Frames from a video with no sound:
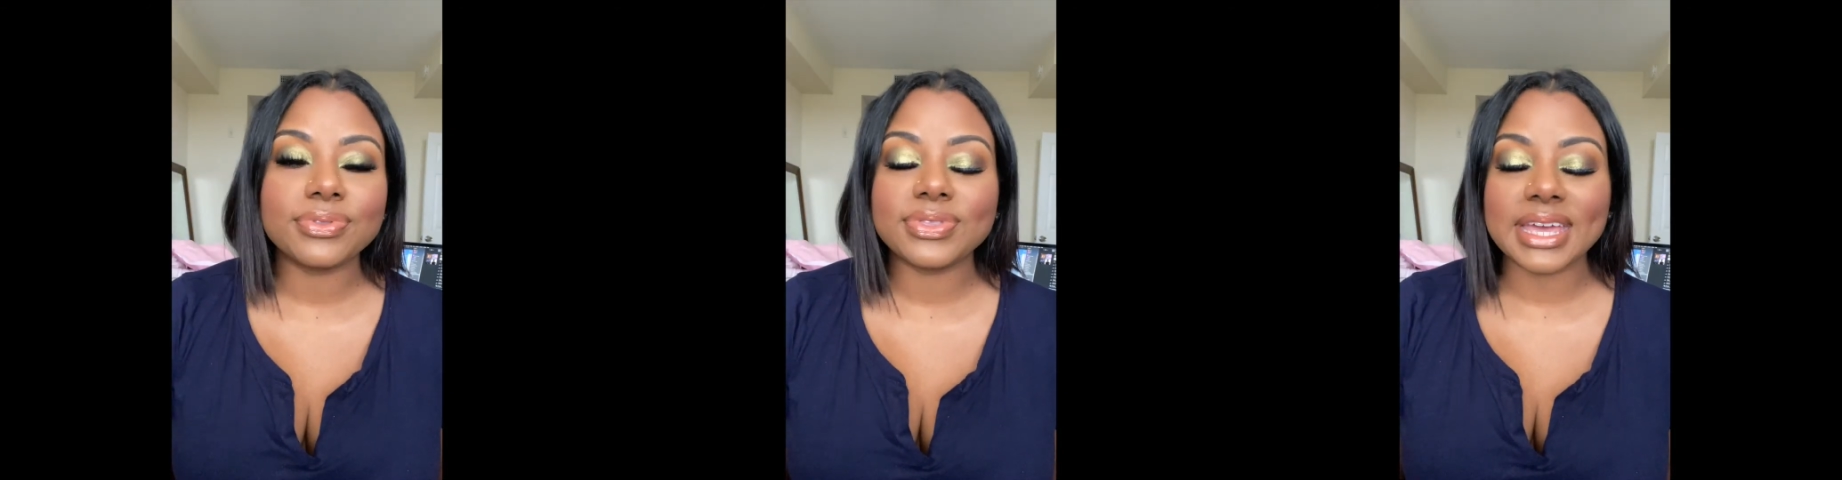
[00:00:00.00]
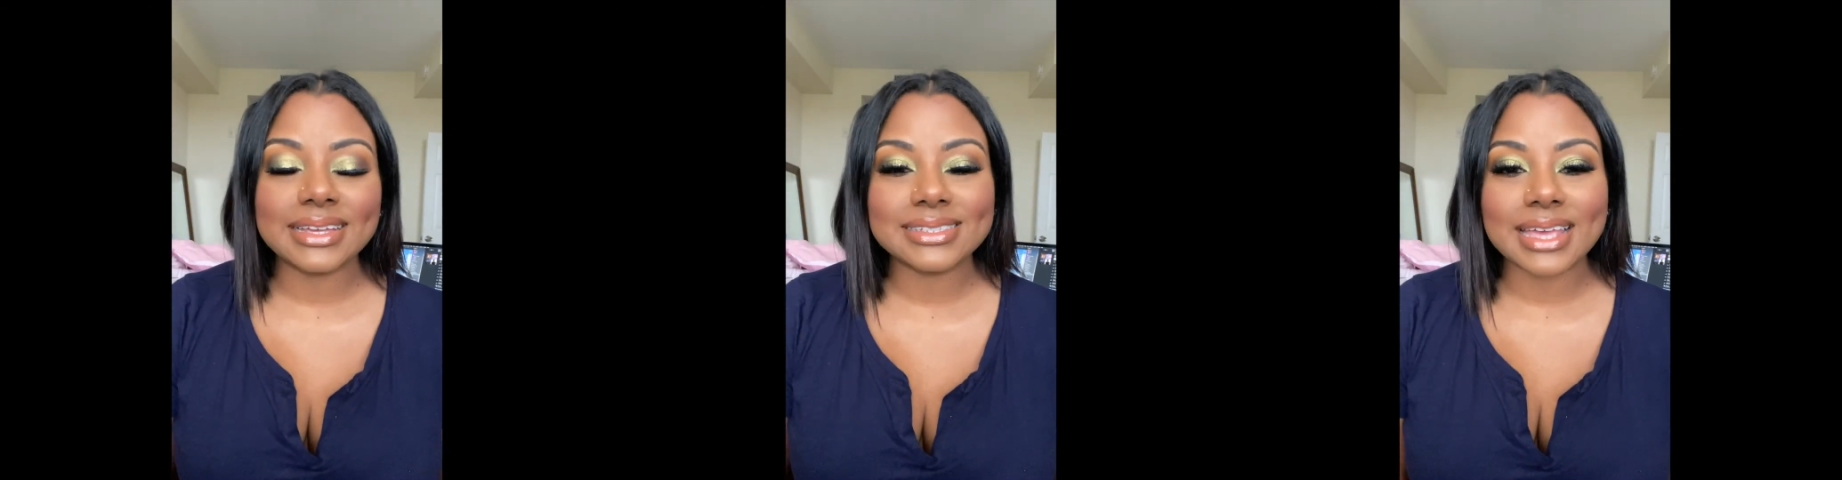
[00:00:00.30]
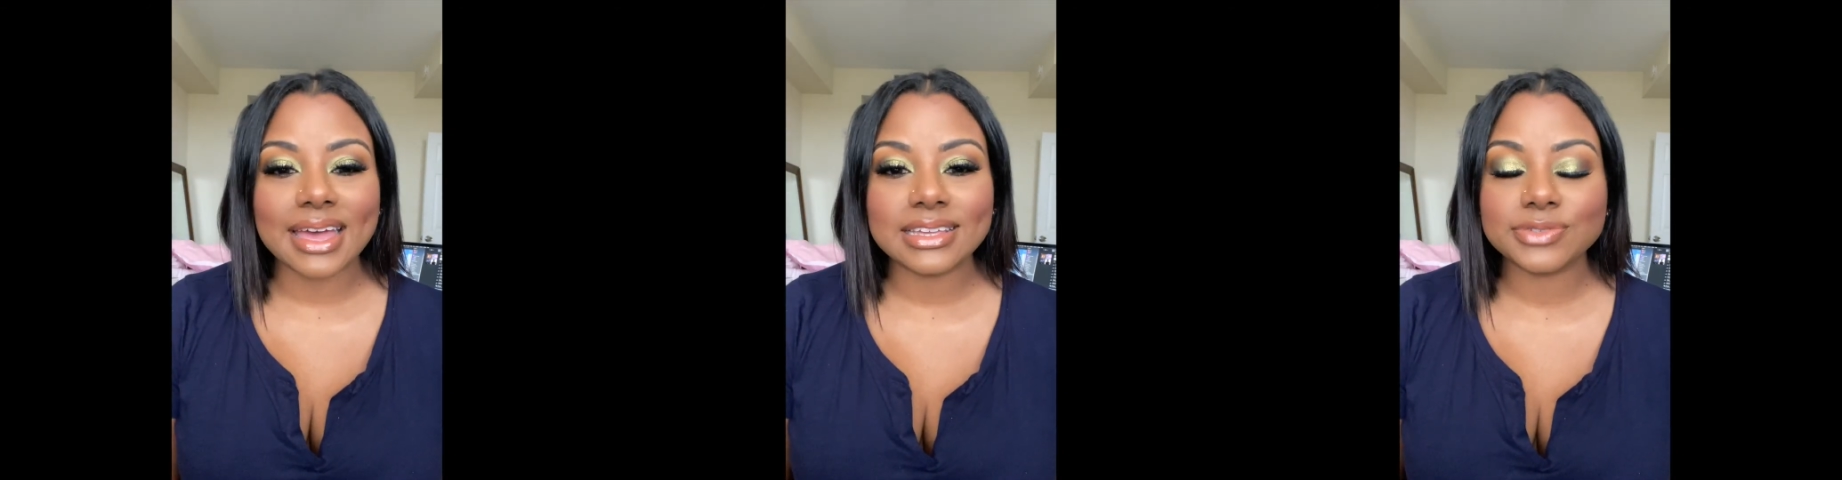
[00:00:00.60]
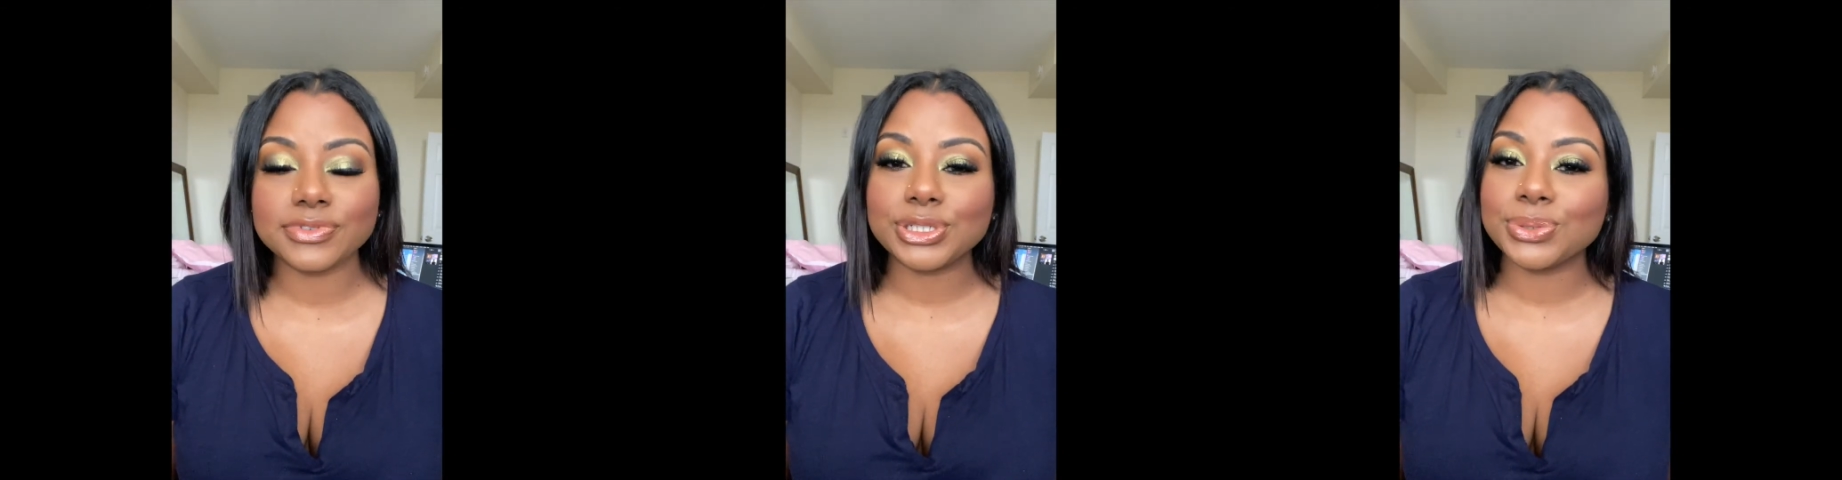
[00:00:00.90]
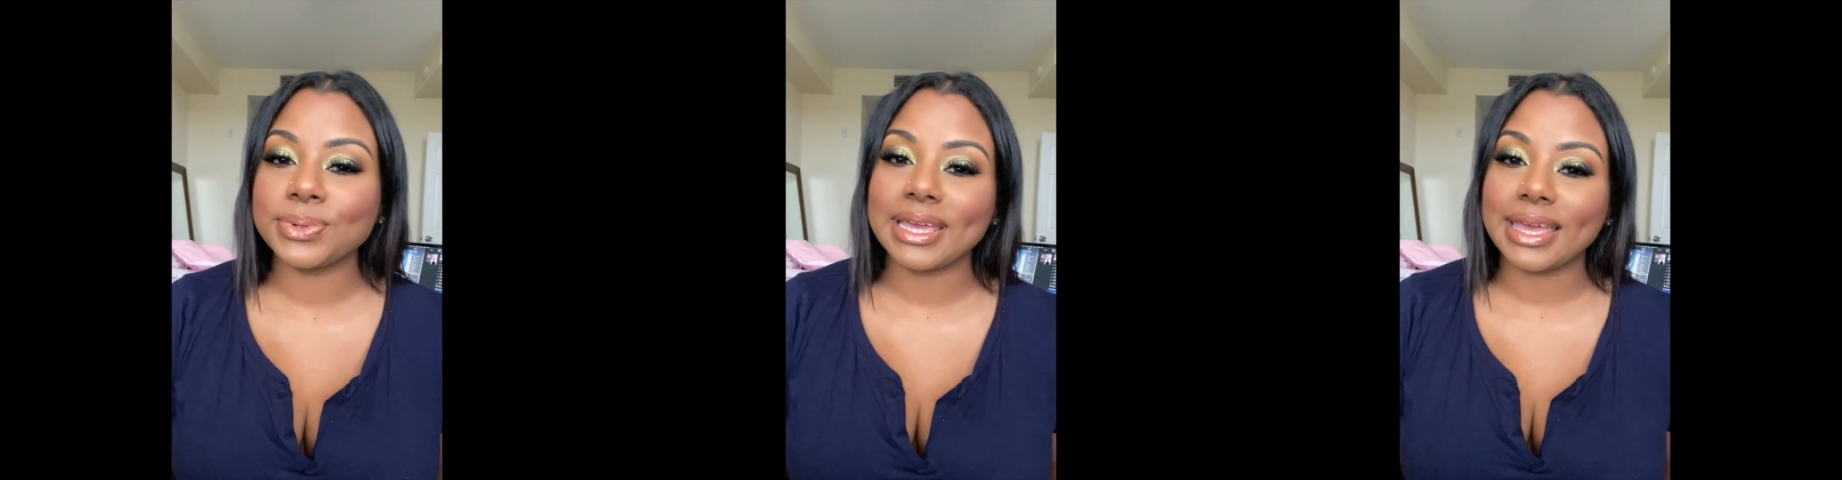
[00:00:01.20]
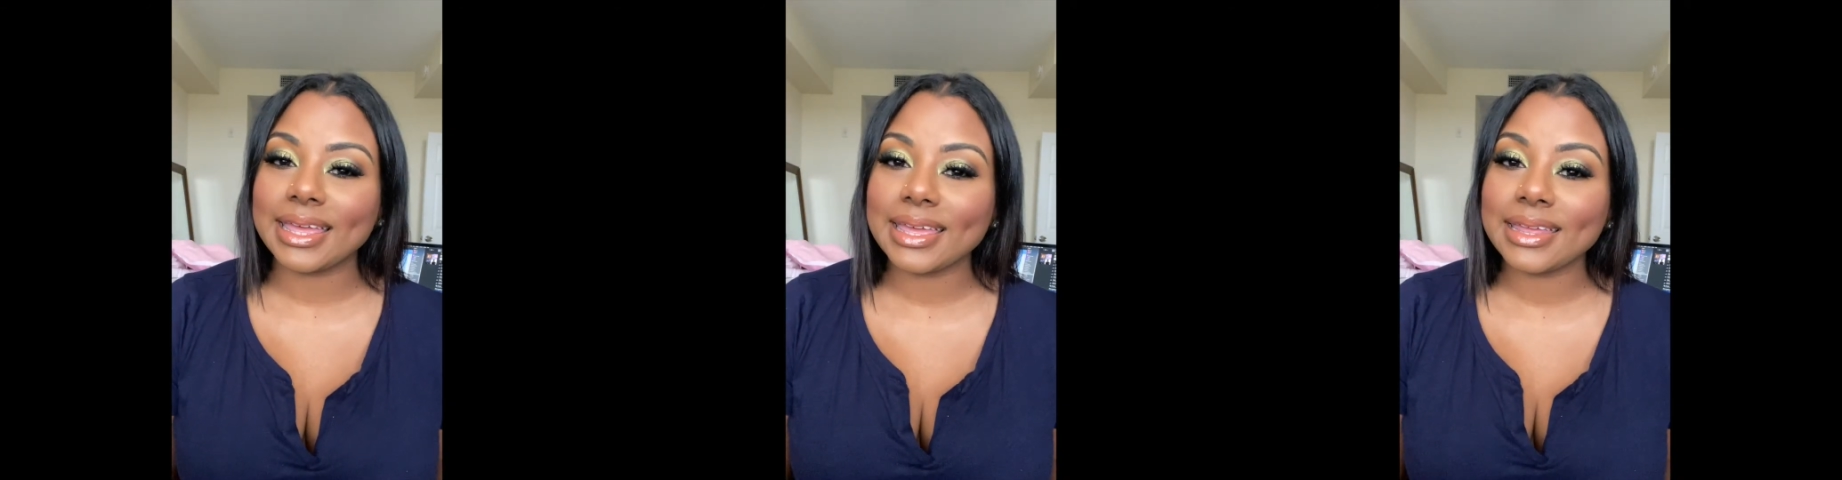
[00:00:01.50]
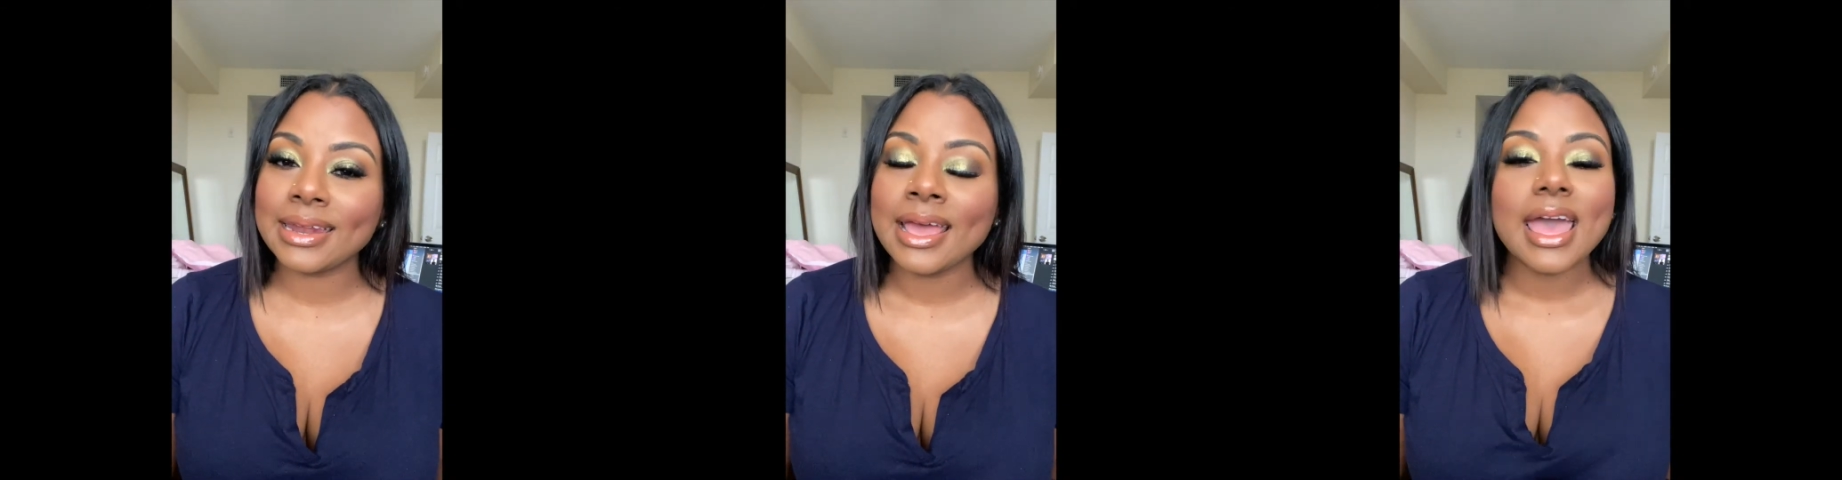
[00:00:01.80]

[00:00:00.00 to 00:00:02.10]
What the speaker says: Thanks guys for tuning in.